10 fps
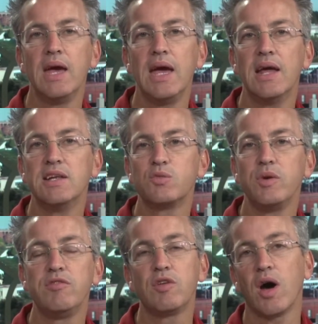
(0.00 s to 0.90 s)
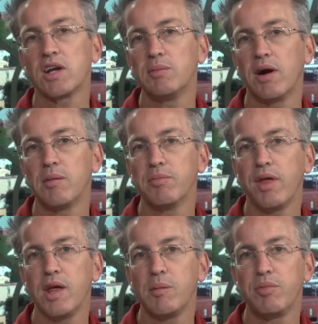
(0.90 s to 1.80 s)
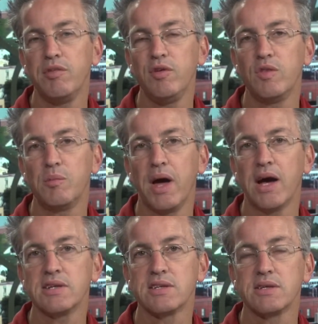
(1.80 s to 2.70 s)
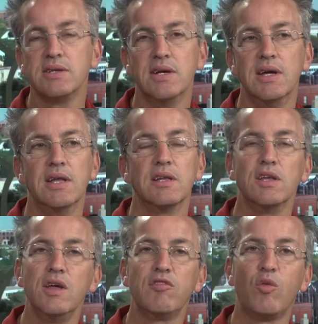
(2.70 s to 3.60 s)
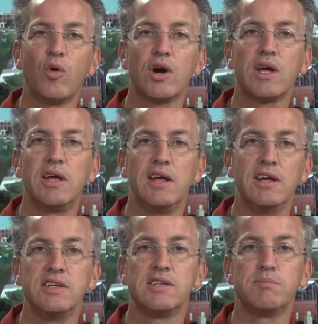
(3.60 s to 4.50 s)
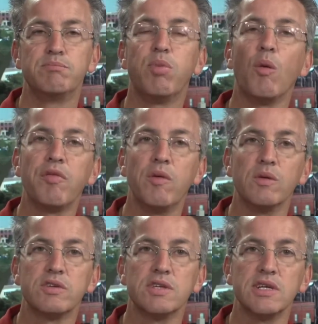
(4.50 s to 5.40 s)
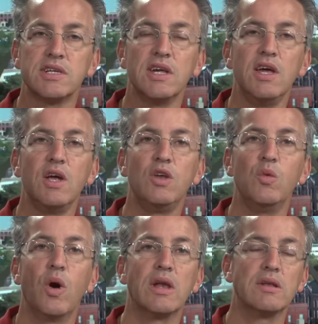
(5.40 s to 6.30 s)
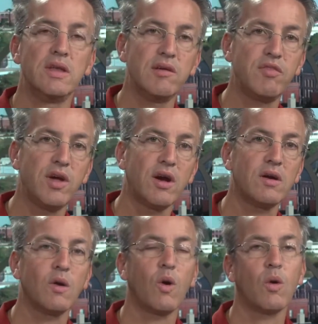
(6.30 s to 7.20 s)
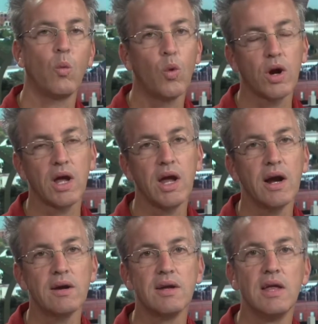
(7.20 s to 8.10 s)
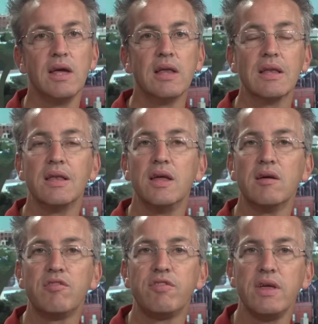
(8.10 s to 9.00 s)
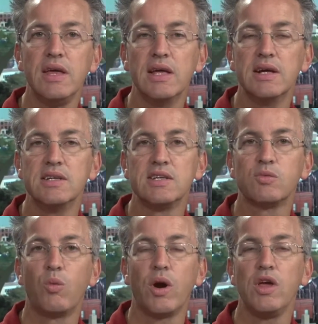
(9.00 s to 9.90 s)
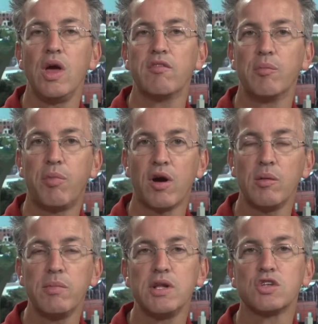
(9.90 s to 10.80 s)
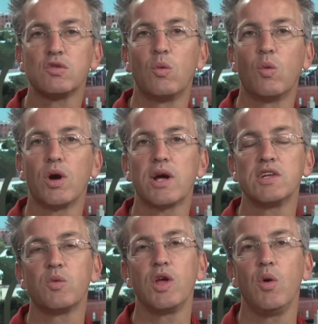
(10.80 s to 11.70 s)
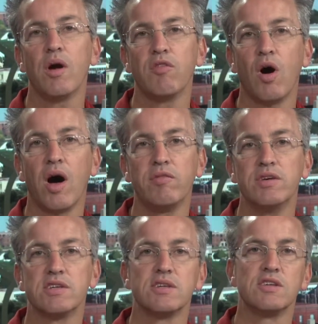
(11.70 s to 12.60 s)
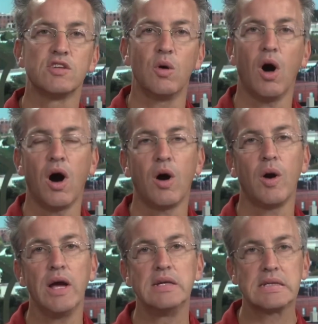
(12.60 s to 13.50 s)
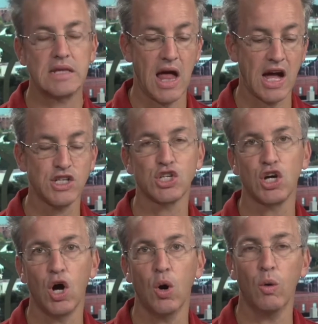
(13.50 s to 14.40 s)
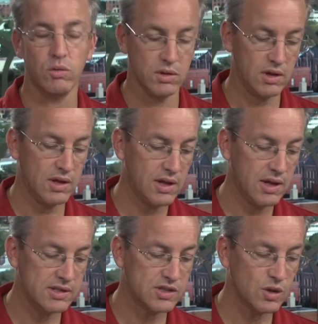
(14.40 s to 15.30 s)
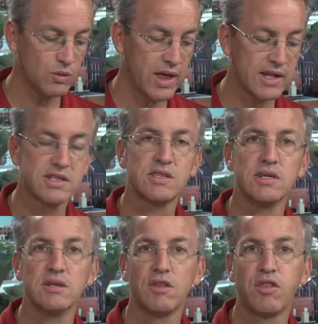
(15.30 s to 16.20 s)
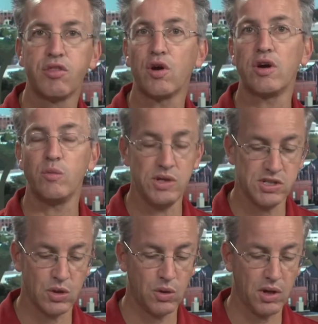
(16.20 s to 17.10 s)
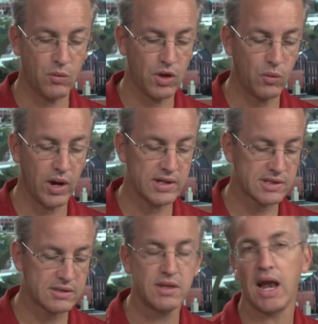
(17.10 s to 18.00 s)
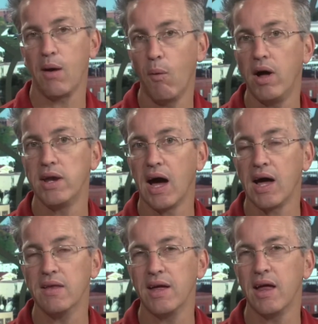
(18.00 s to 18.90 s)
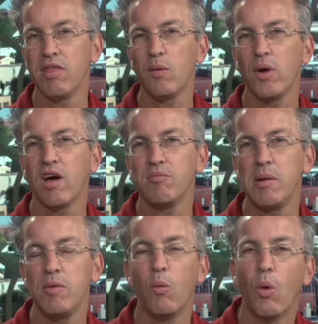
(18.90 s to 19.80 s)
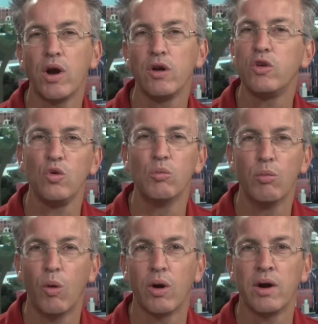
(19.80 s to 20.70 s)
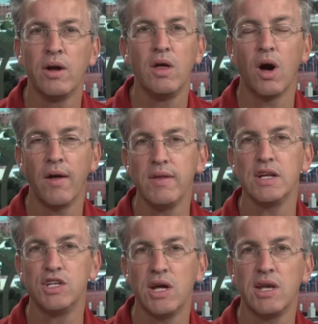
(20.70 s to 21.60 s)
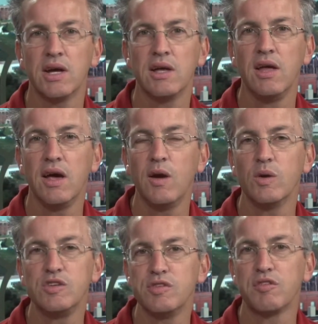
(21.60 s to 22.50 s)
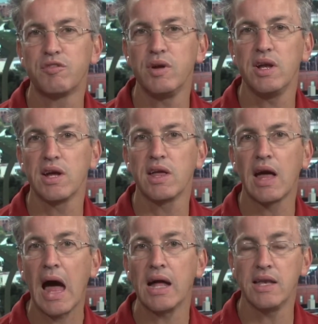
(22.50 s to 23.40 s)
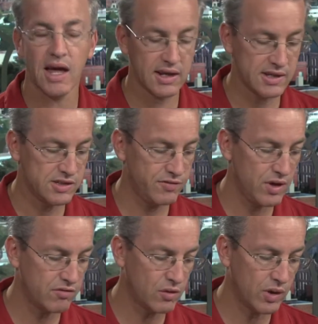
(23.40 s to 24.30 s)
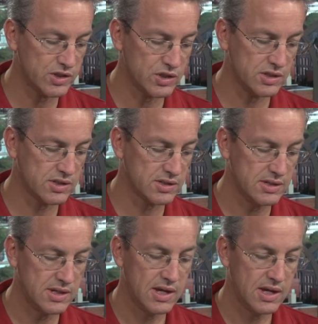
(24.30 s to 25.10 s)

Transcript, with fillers: And as we've talked about in Planning Preview in the past, live work is both of those things. Do you want to live here or work here? Live is where you have apartments, work is where you have office. So R A slash O. And so that's the third rezoning request that I wanted to highlight. I think we have maybe one or two more on the agenda, and always feel free to contact us if you have questions.